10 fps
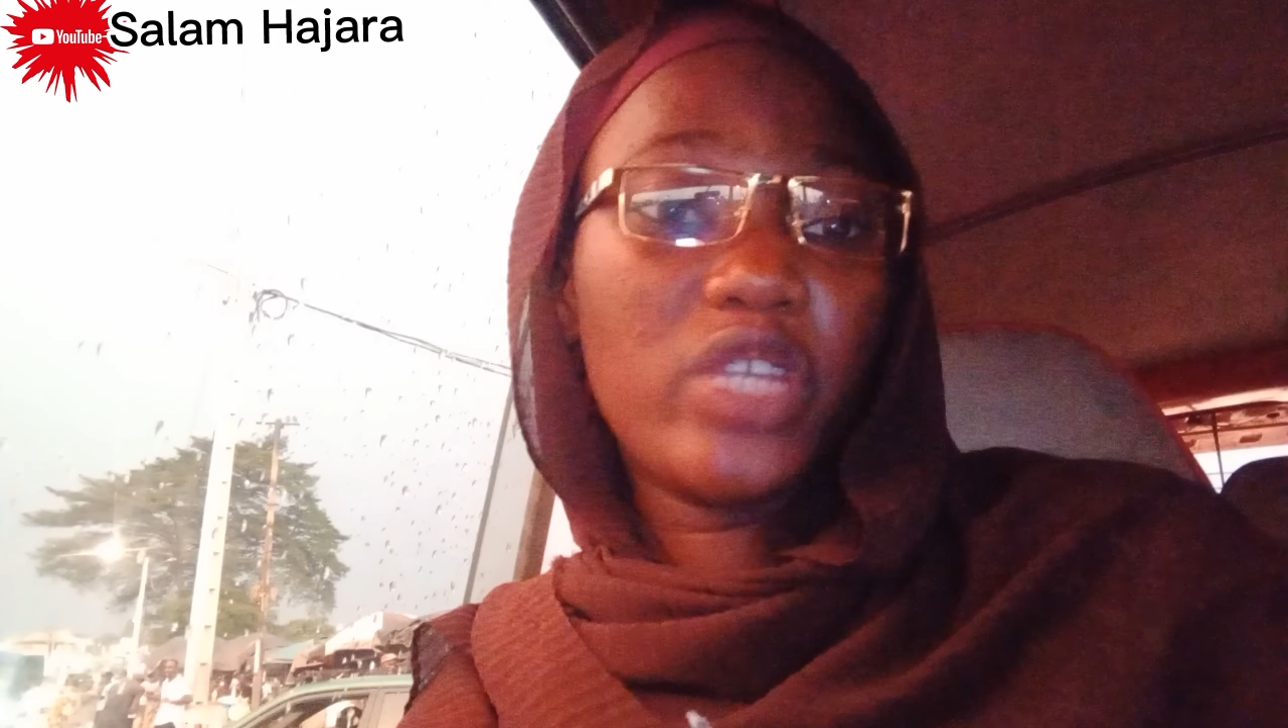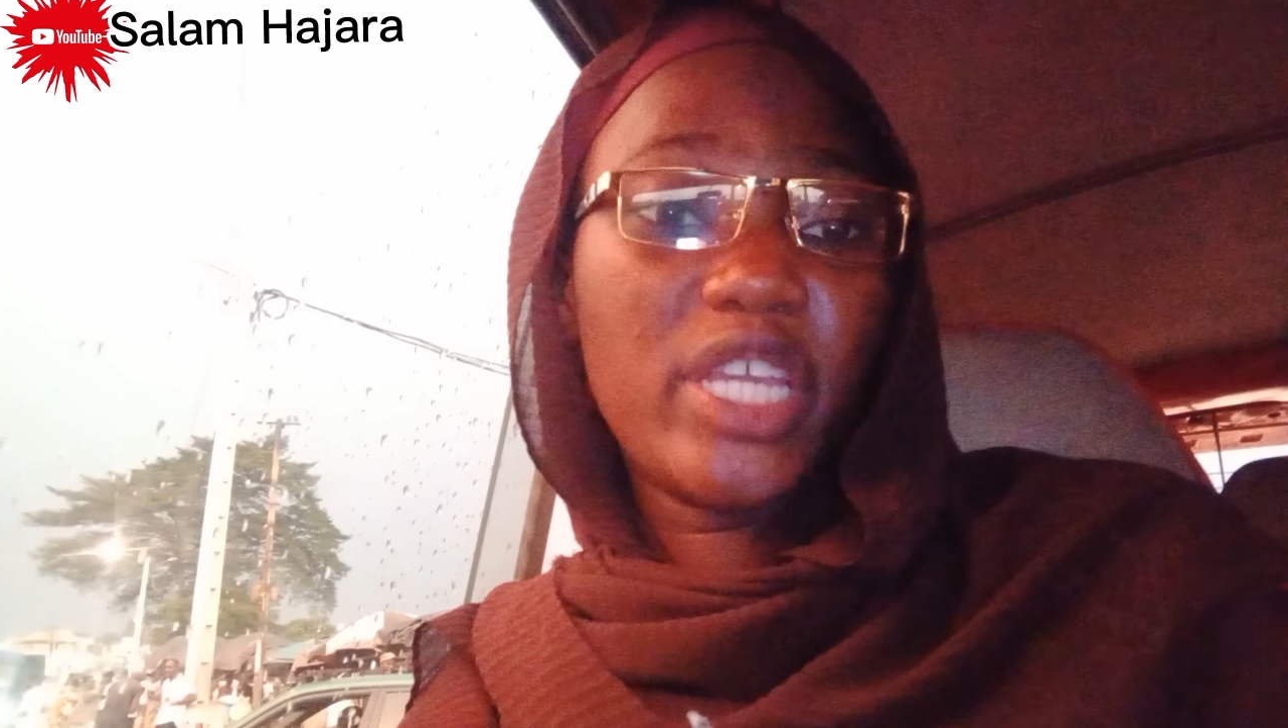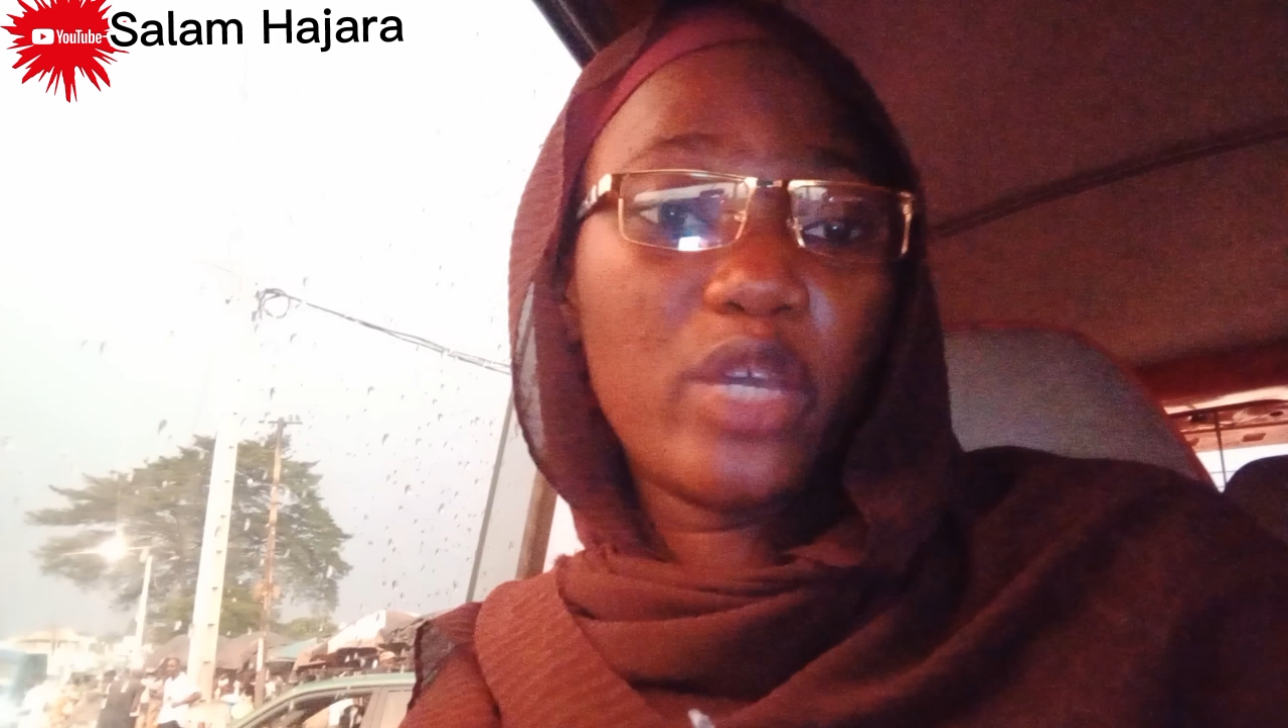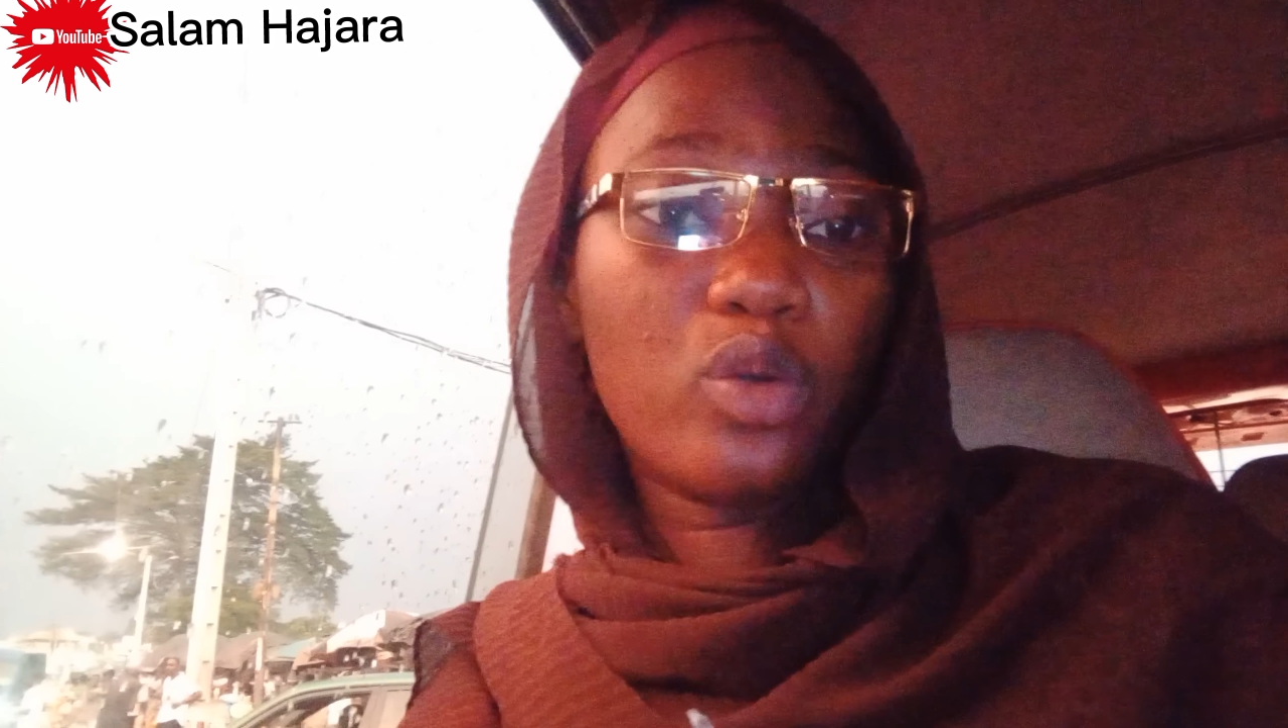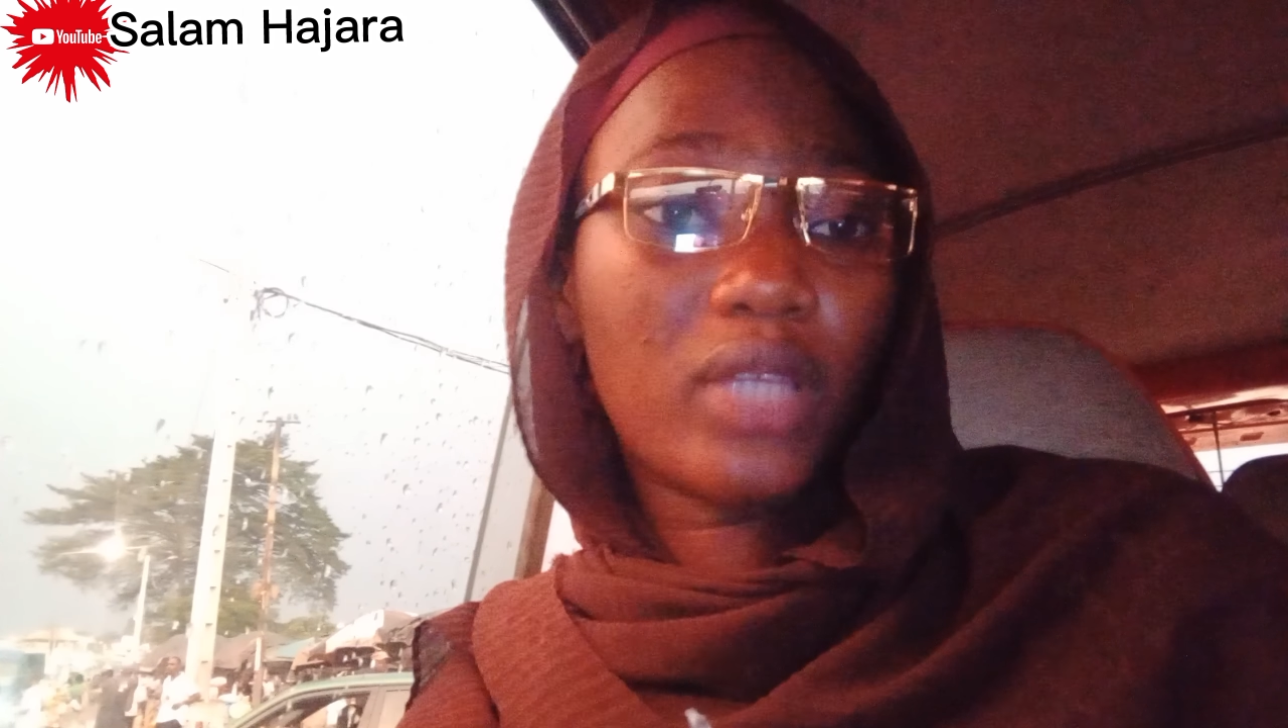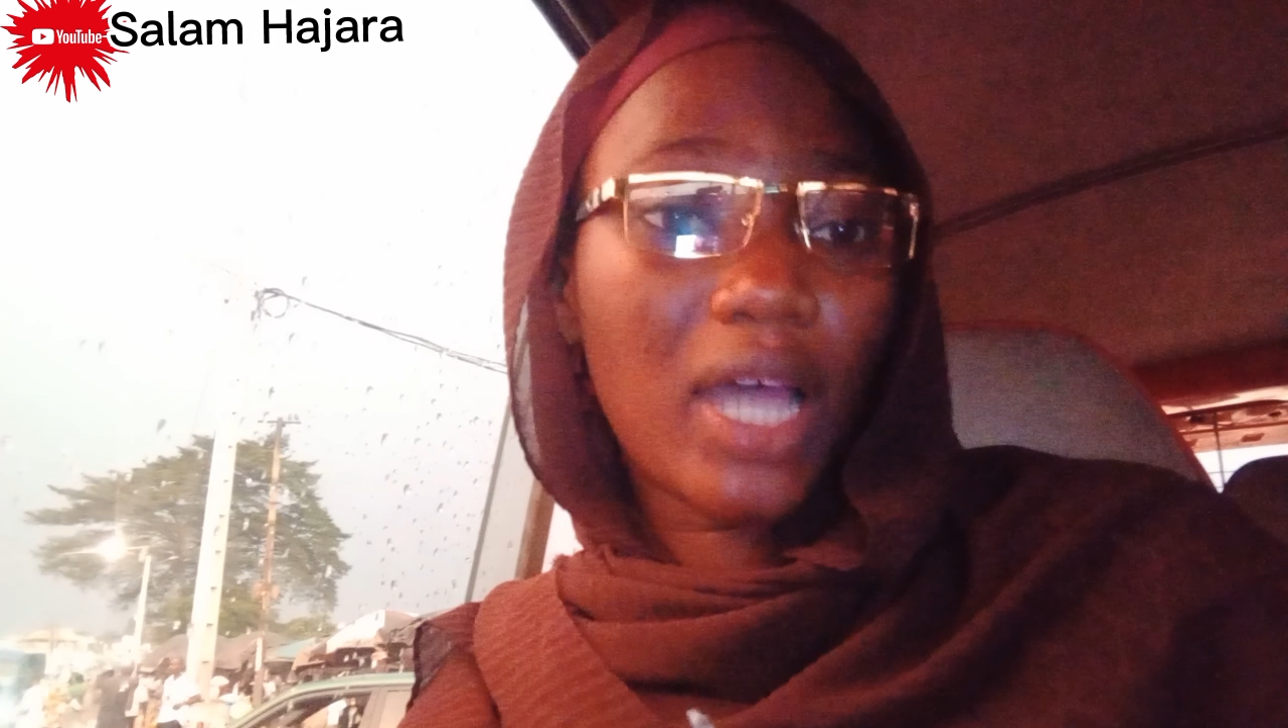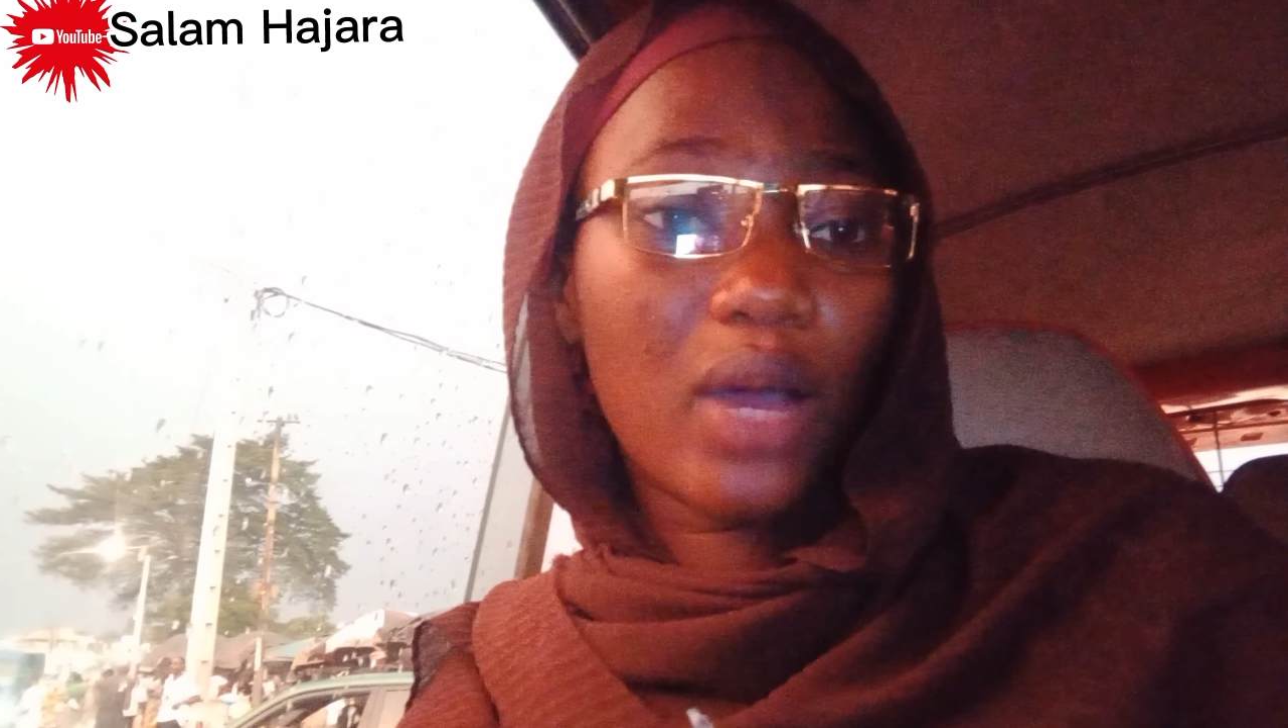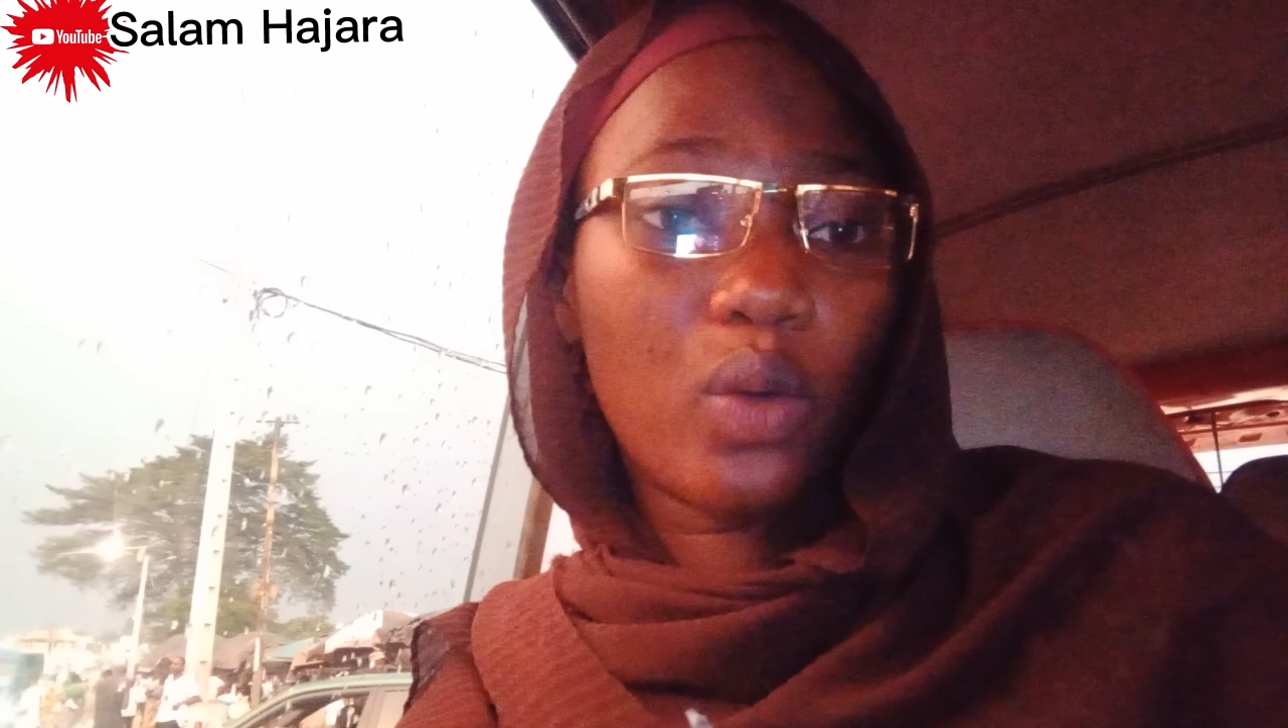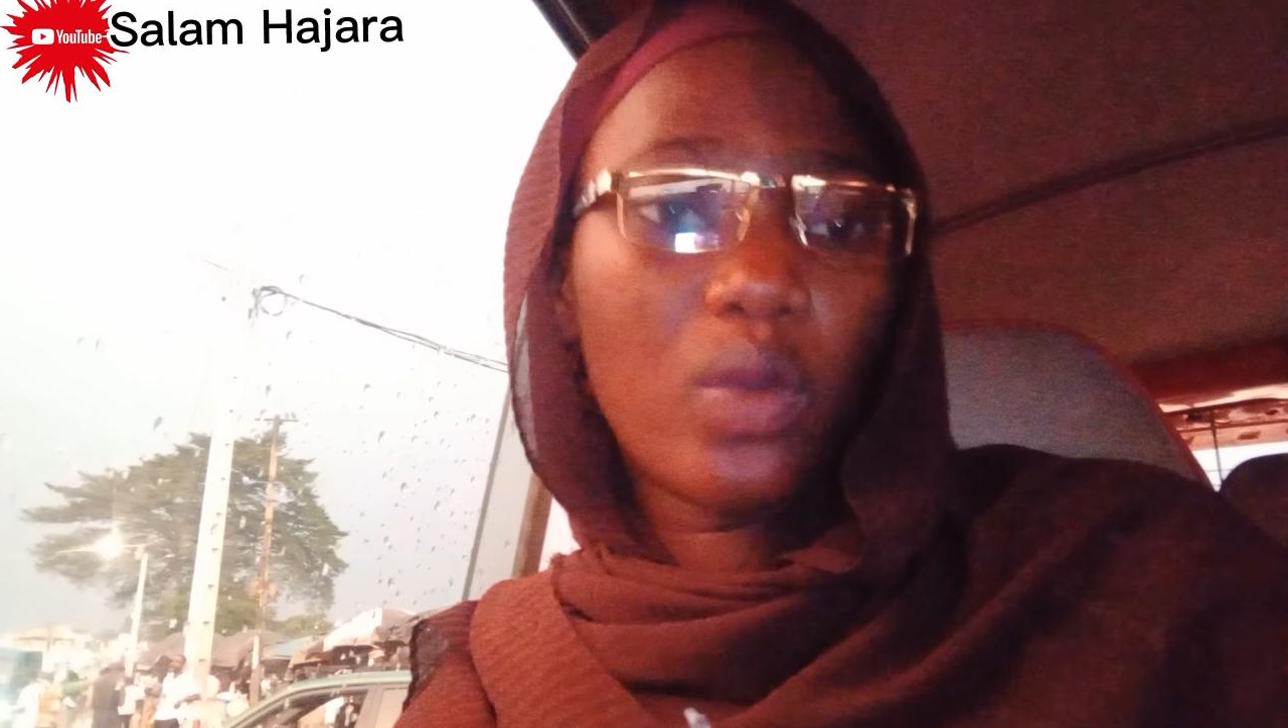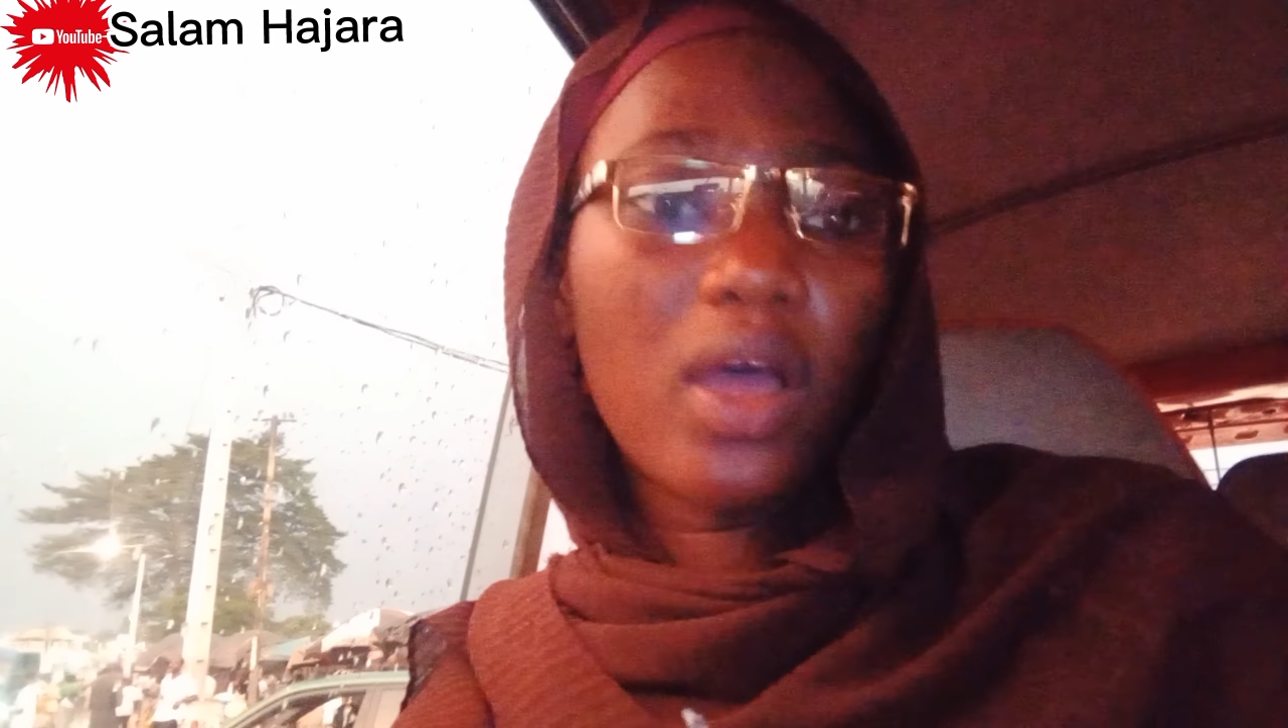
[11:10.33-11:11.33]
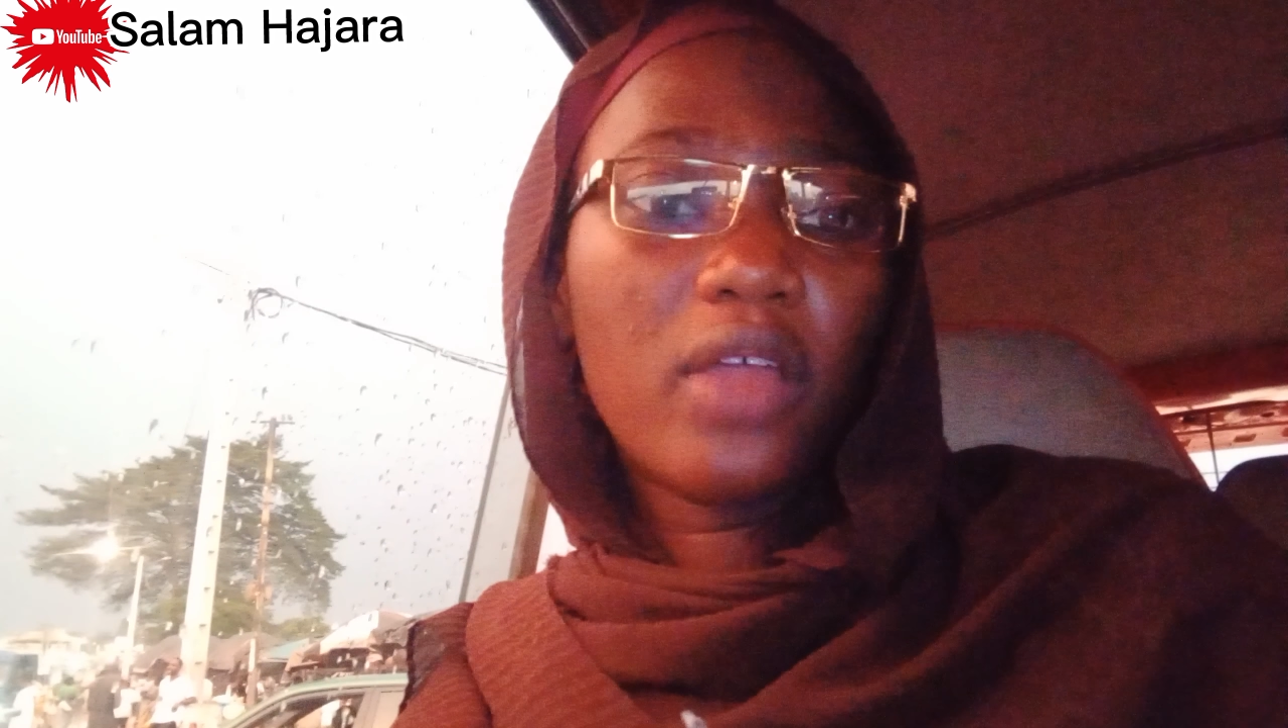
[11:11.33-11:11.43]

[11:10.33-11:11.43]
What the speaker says: to Newtown